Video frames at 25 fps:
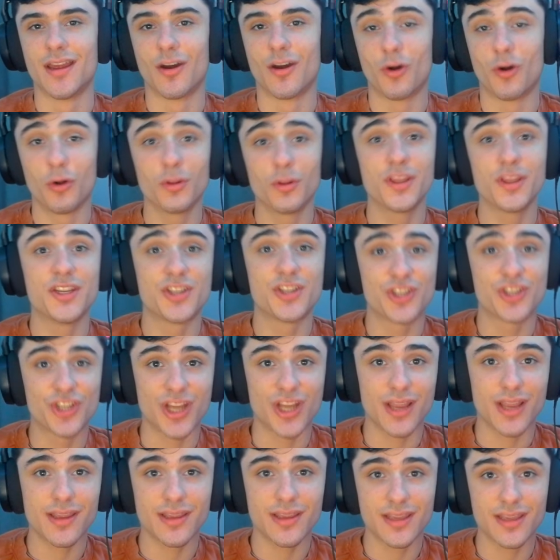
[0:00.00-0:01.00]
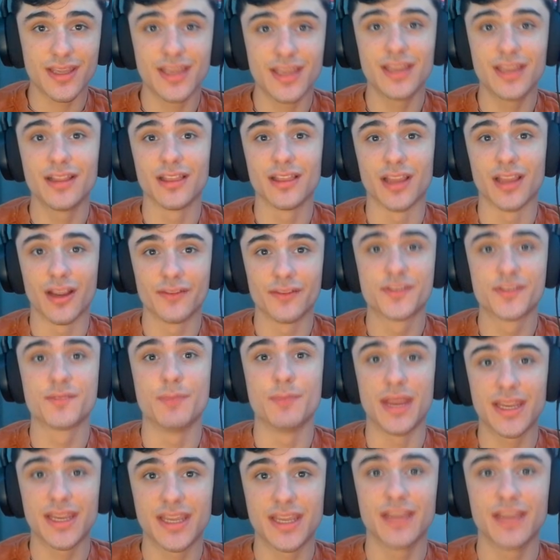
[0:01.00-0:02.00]
holy shit, he loves
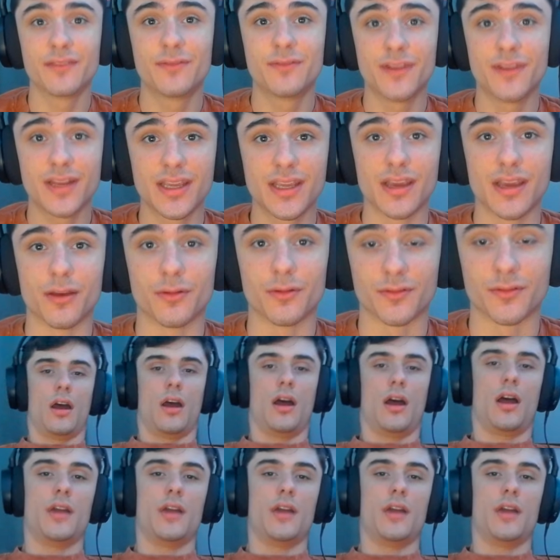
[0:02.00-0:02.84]
making videos.